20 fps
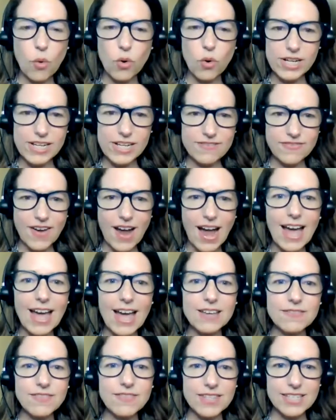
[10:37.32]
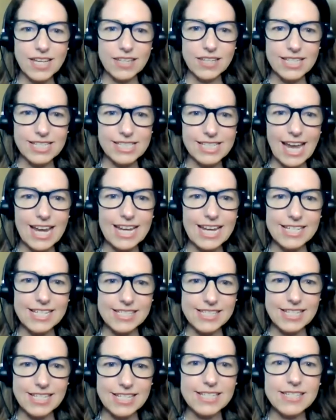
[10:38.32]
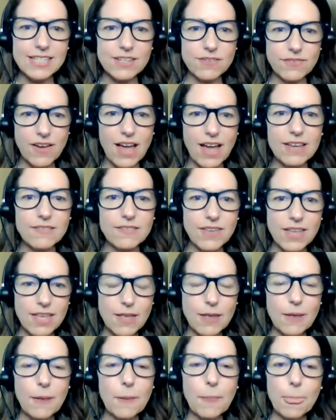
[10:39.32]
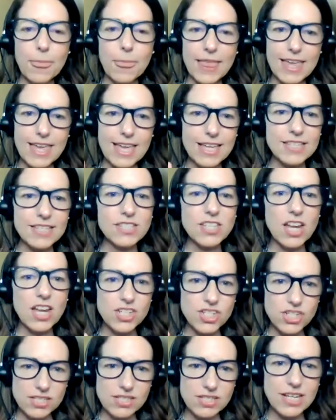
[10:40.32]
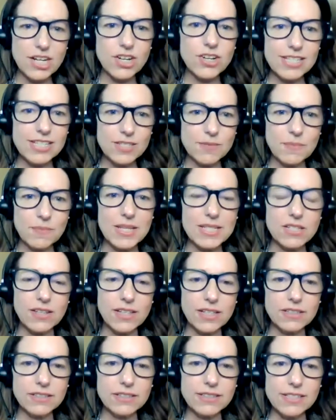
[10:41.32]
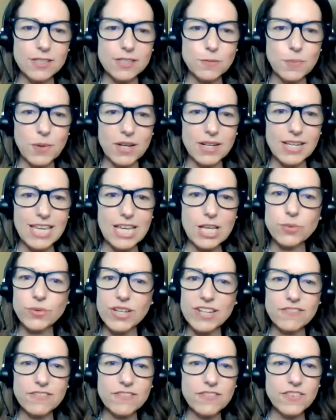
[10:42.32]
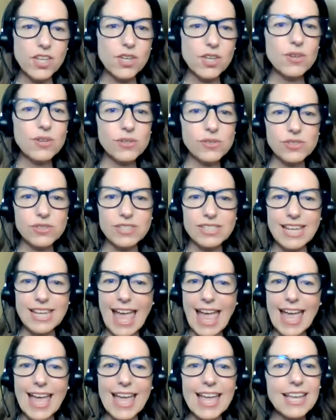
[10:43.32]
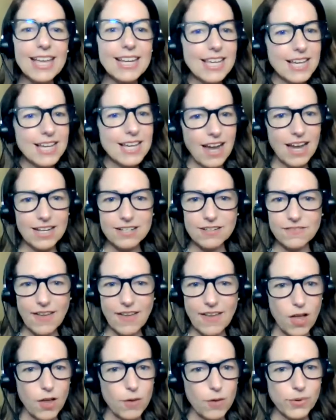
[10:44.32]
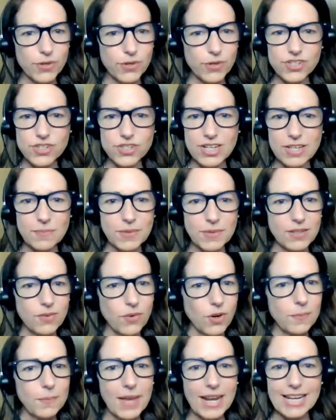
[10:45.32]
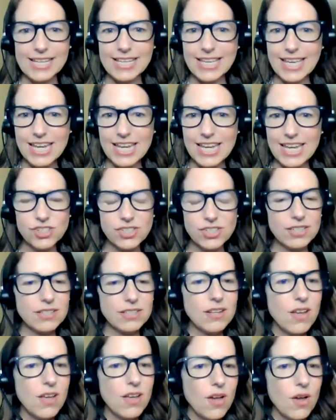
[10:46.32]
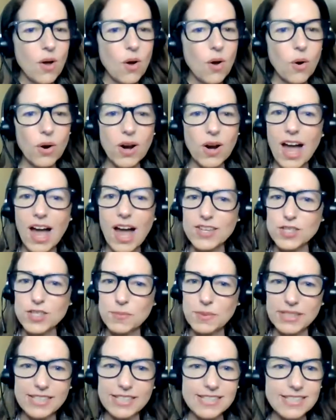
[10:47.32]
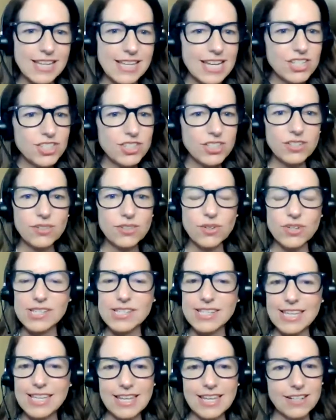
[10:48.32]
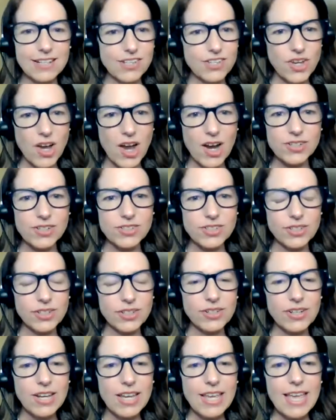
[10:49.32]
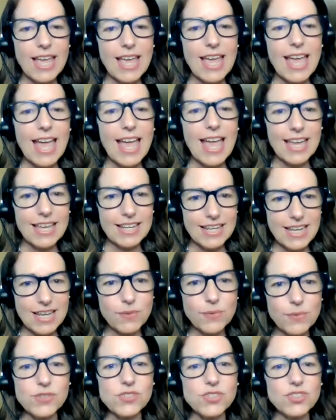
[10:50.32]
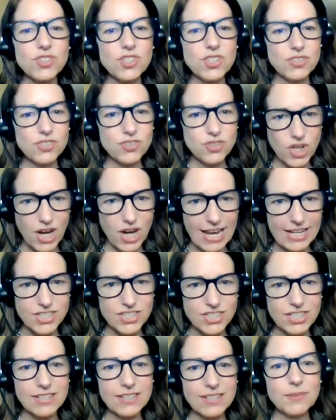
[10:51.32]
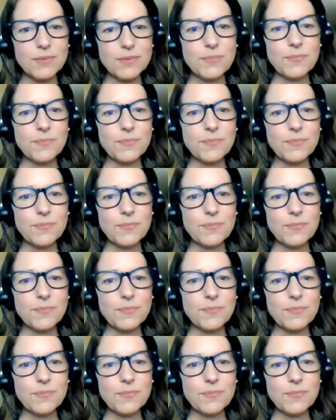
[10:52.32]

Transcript: 45 until he died at 65, he had such serious mental illness, but he refused any kind of help and treatment or medication or hospitalization or seeing a doctor. And it was just tragic